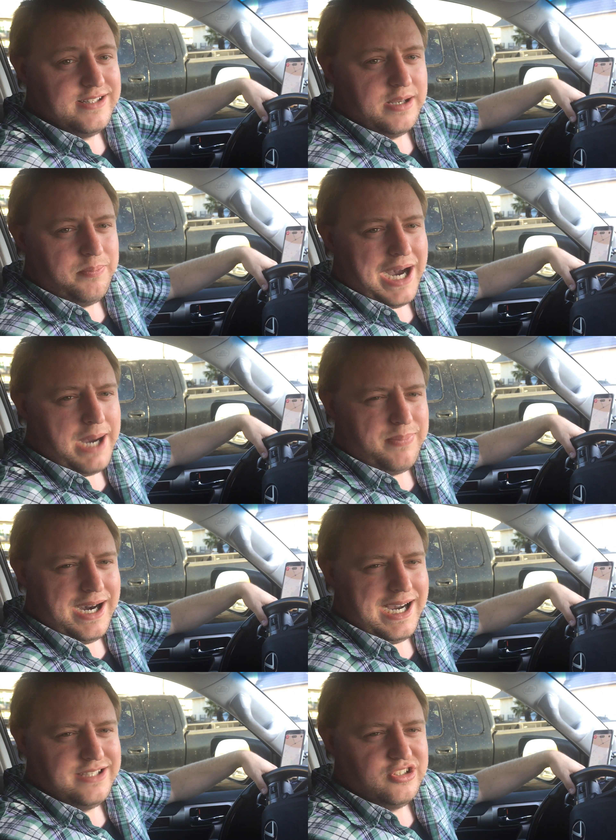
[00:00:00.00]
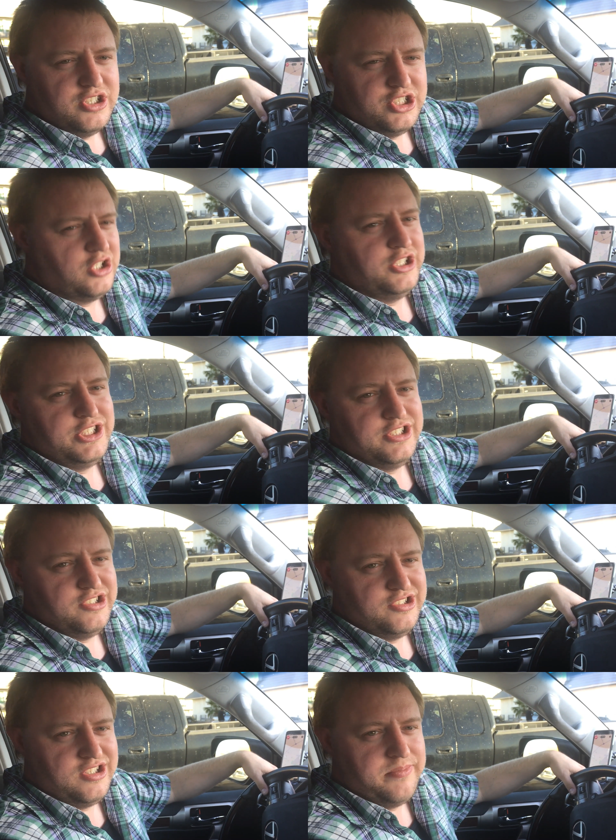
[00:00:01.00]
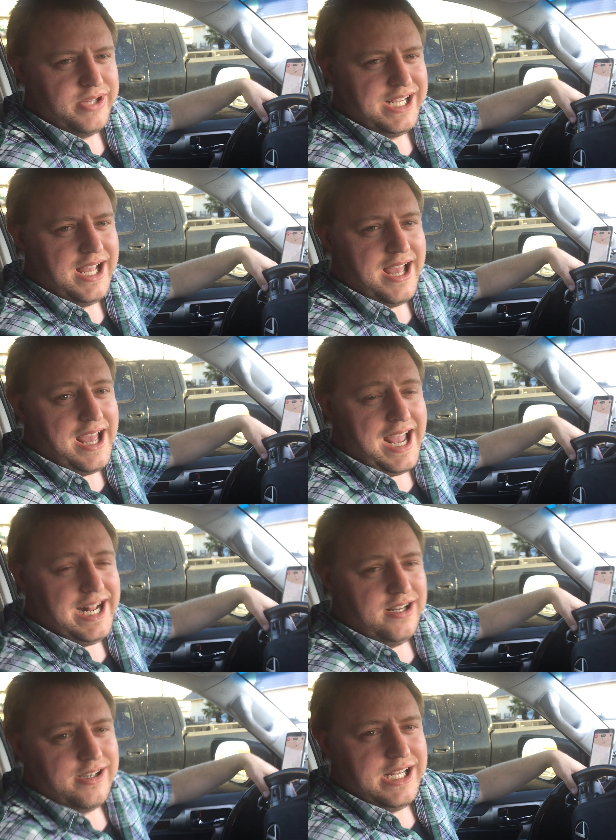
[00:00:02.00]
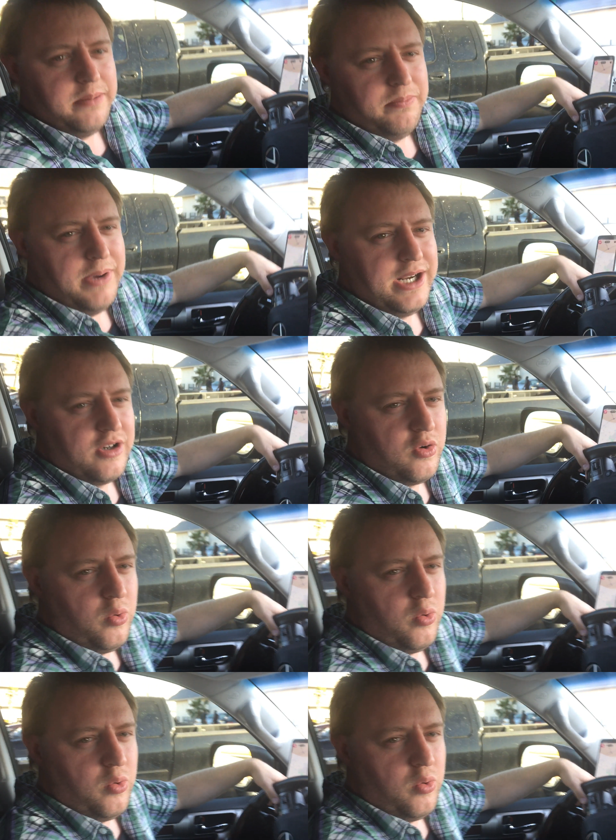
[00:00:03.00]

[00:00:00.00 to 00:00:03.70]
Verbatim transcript: to Popeyes or Church's or something and I'll get a better